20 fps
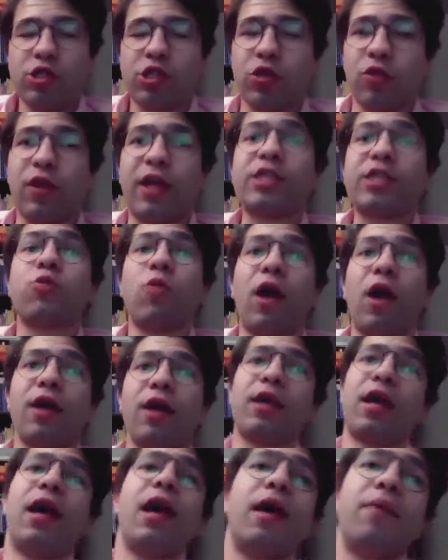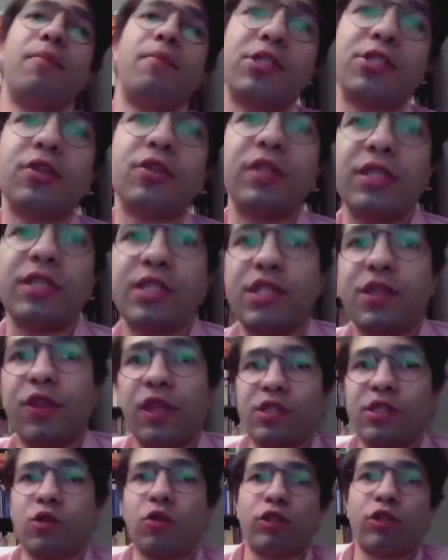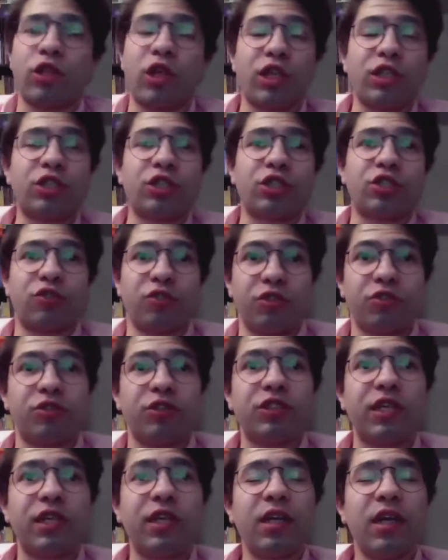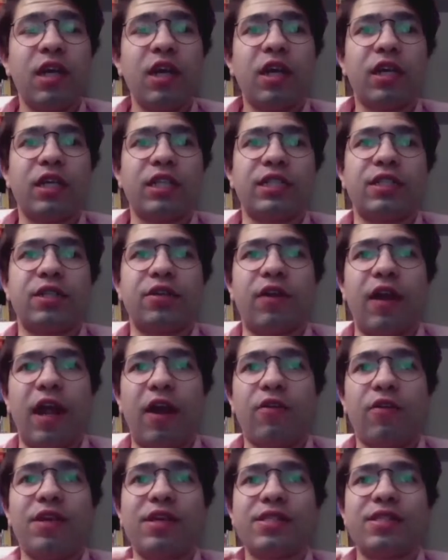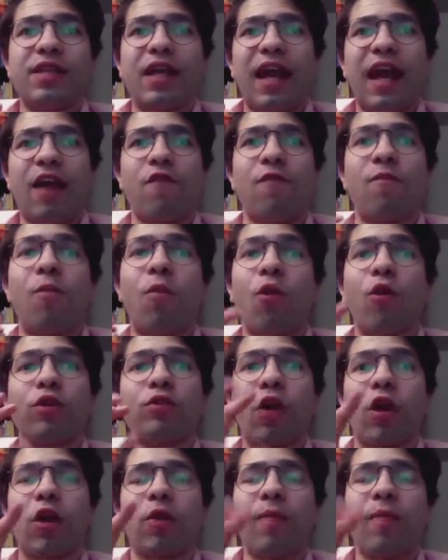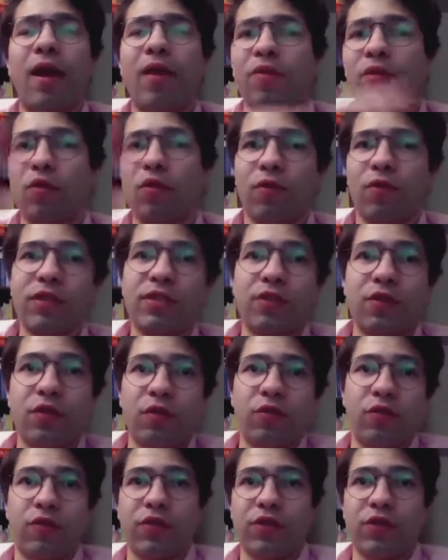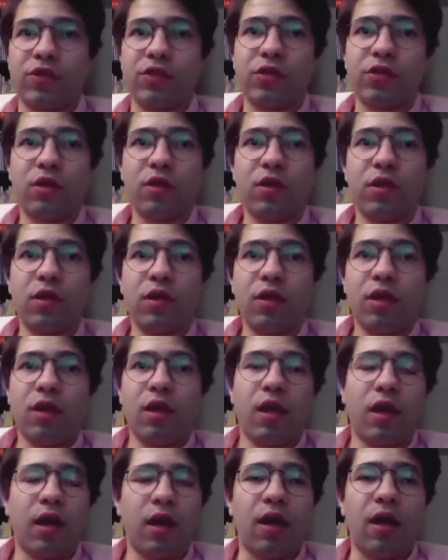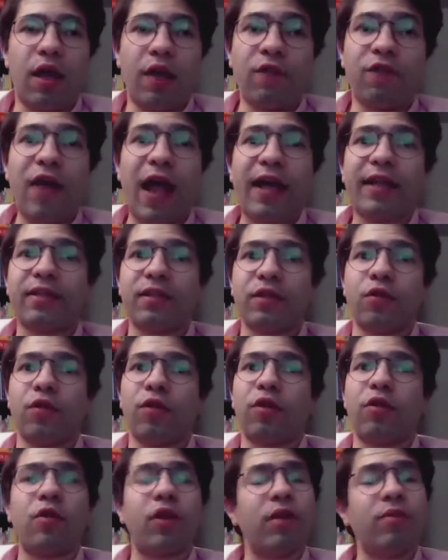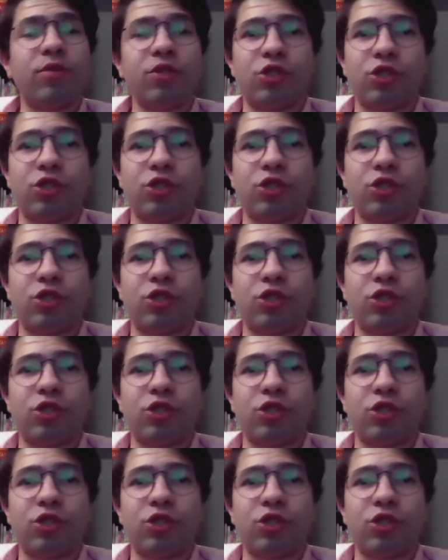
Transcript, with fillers: So that's why I mentioned these things called clusters are interesting because they're areas that have more dark matter than the rest of the universe. Uh, in fact, you know, there are